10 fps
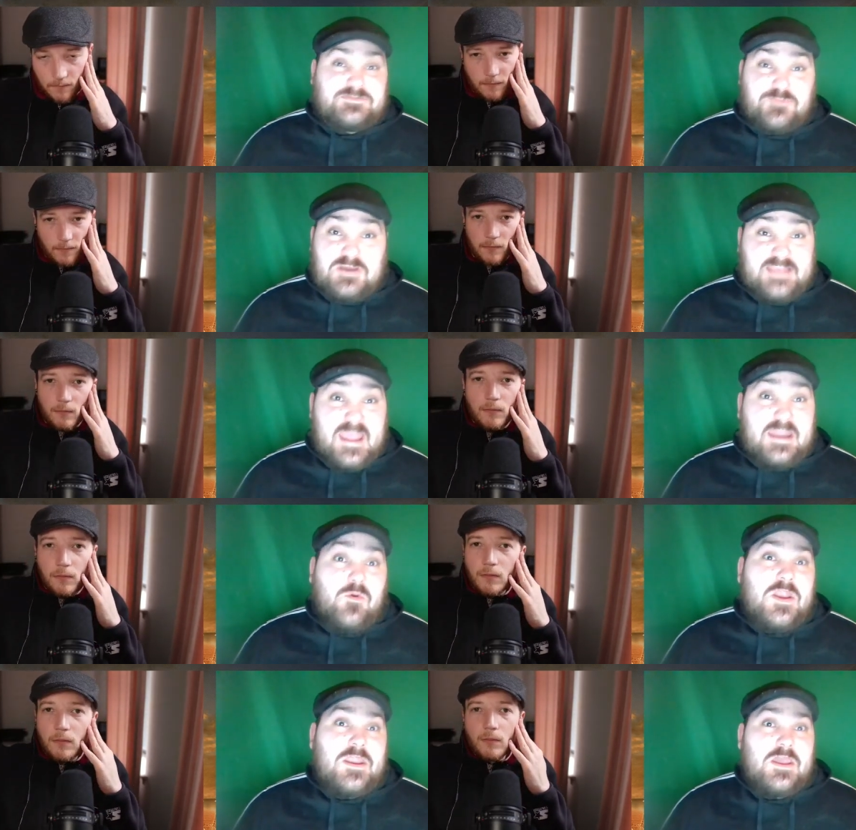Speaker 1: surprise to
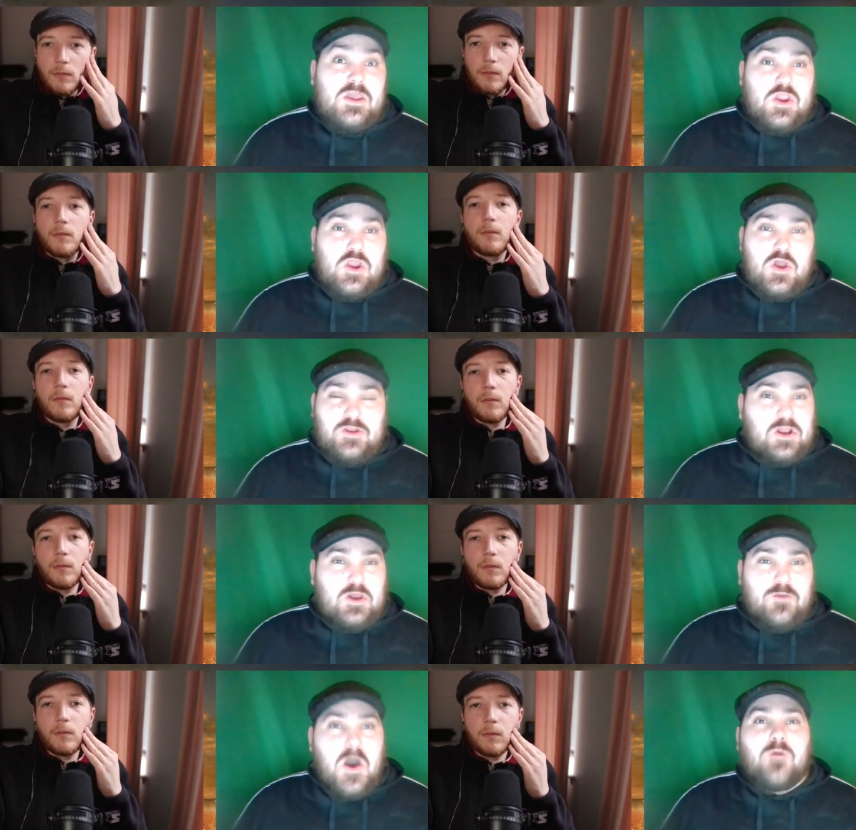anyone. You know, the
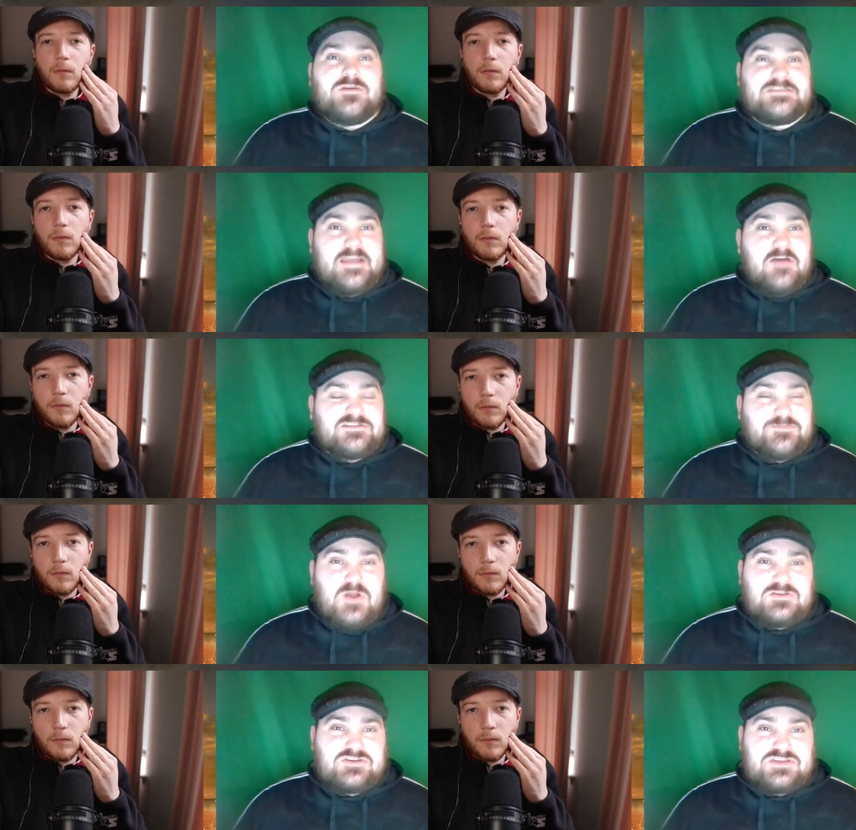club always announced
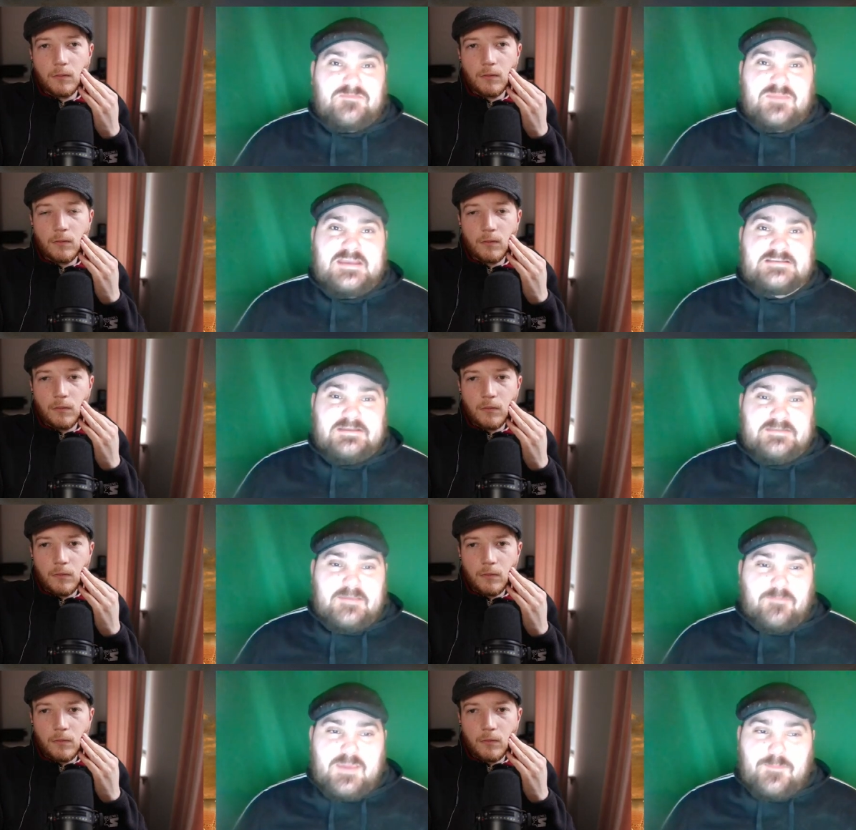sponsorship deals. I
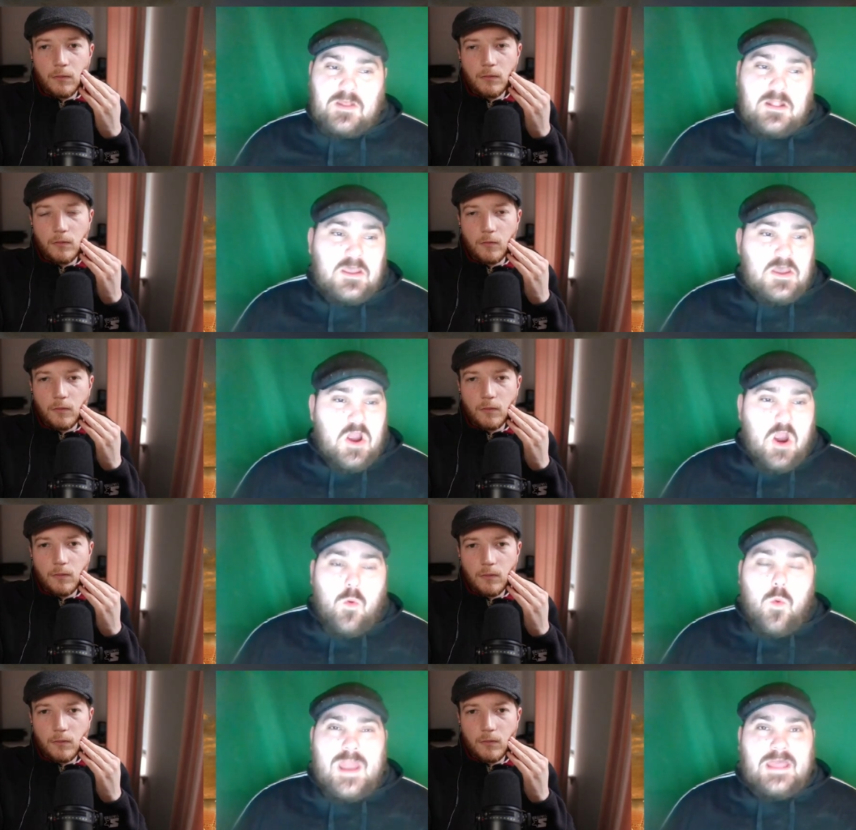think people
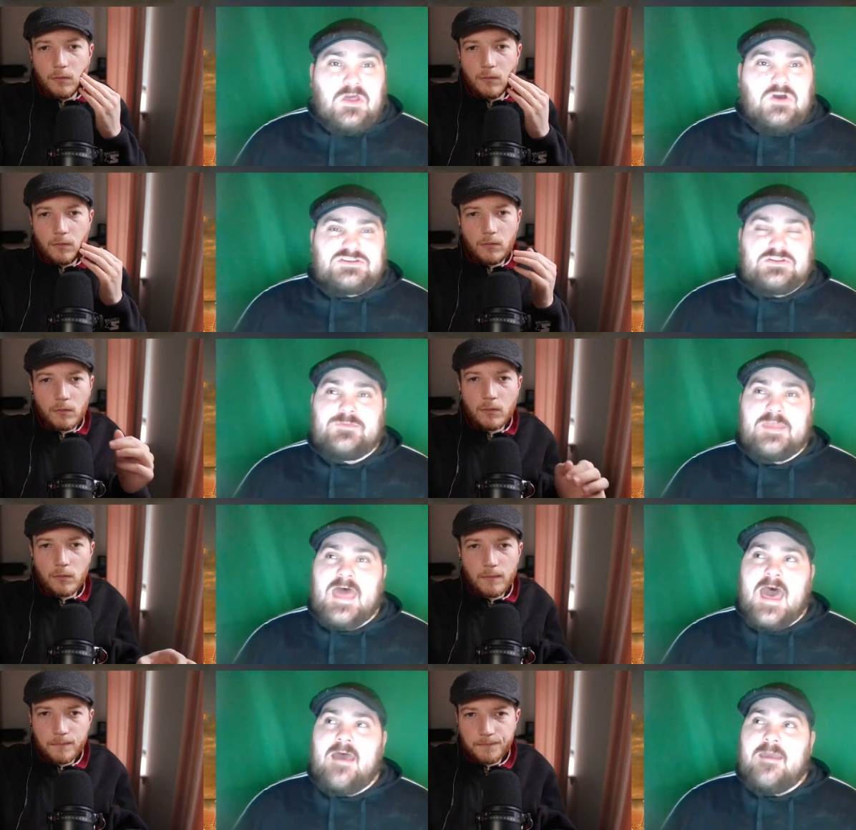are well accustomed to
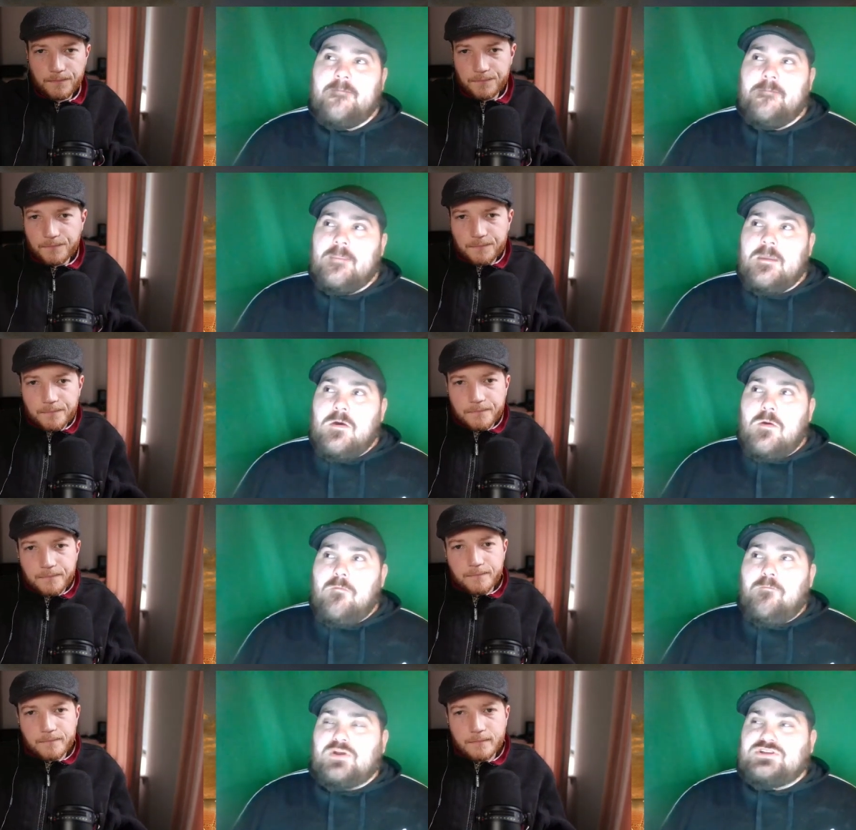that.
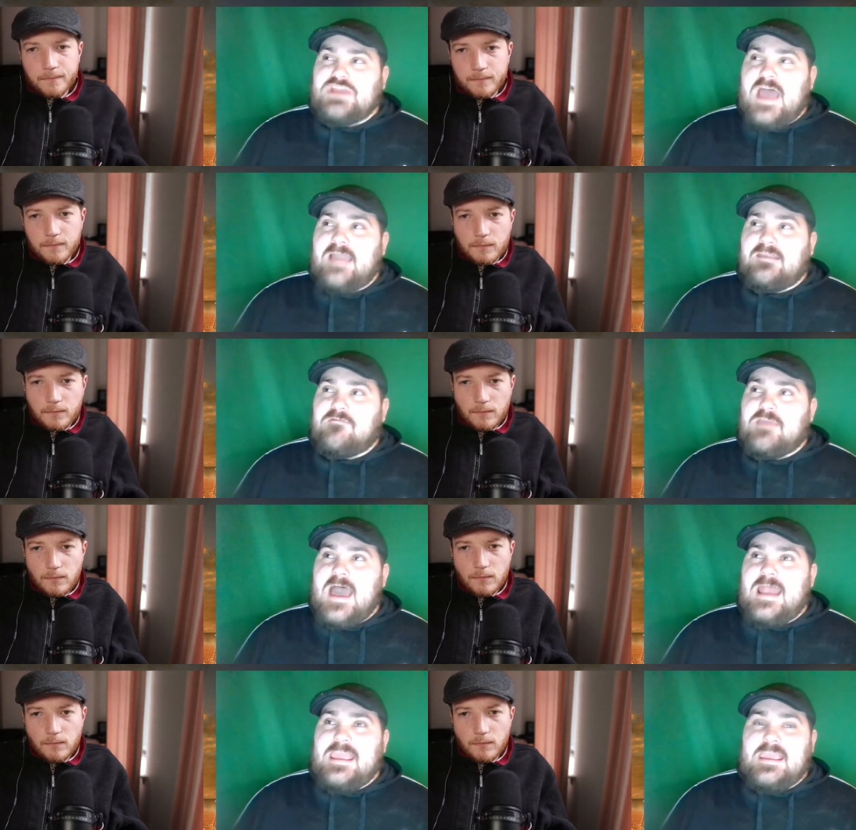But Jack, the
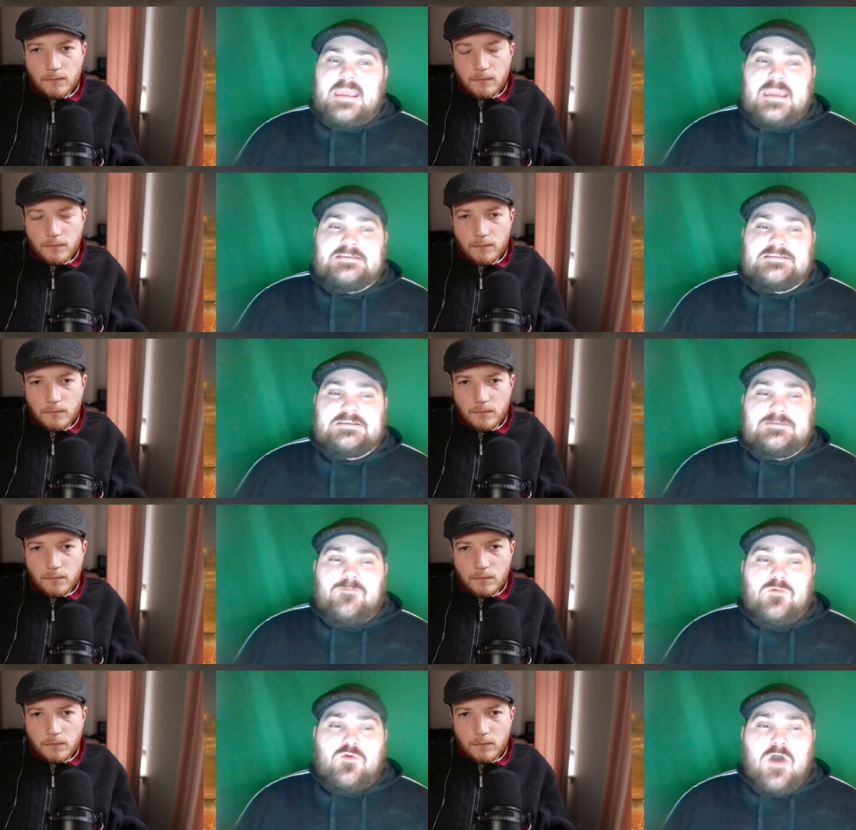reality is,
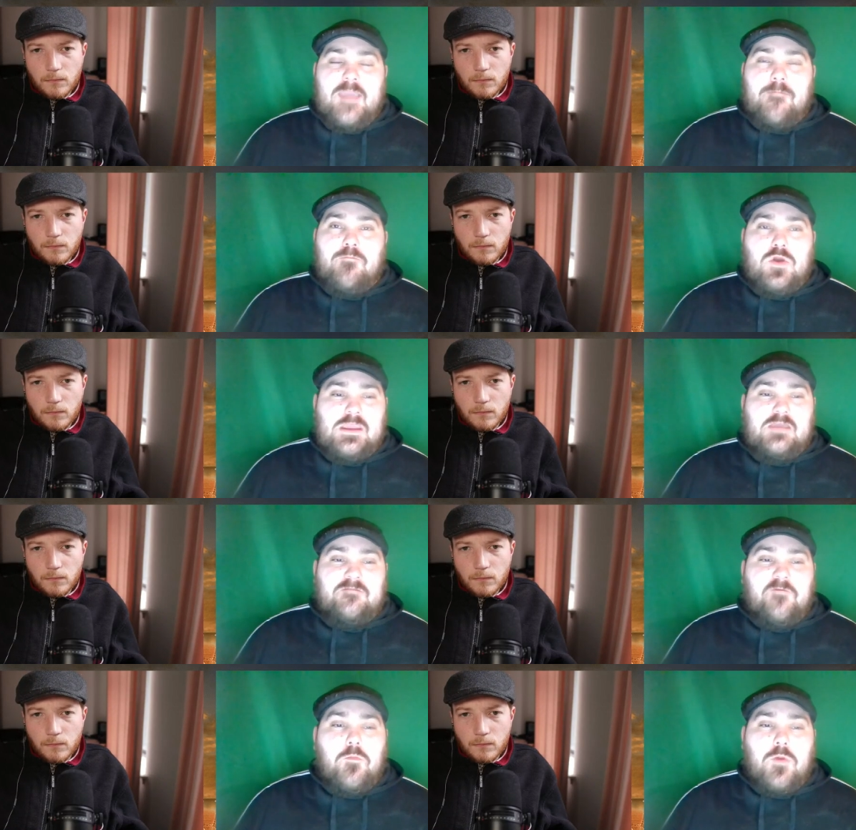right, money in
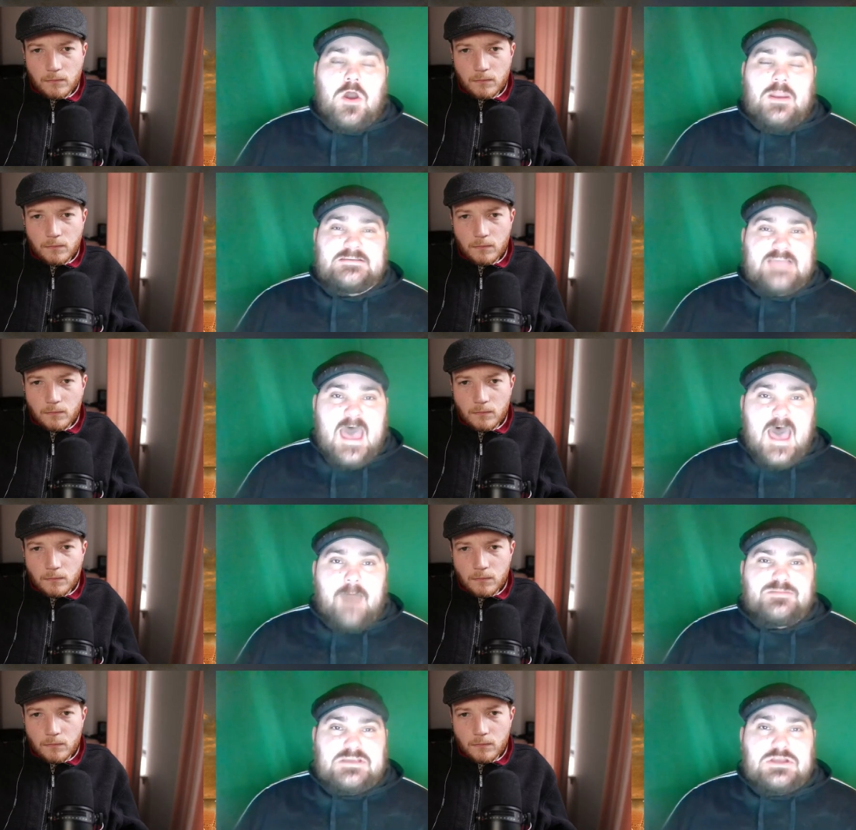football is
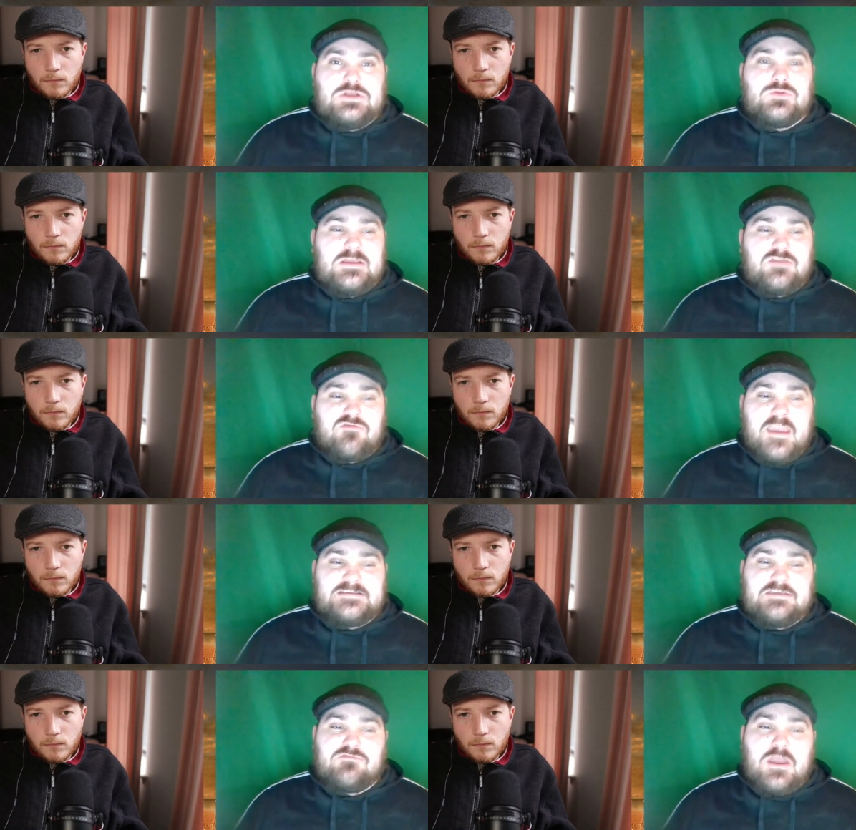absolutely
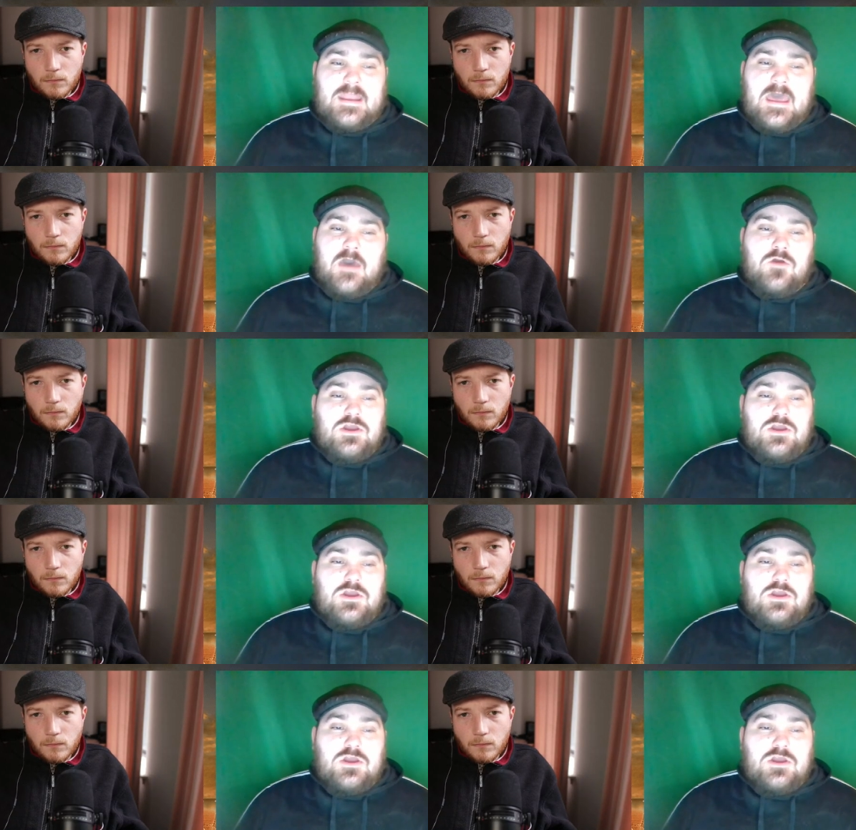crazy right now.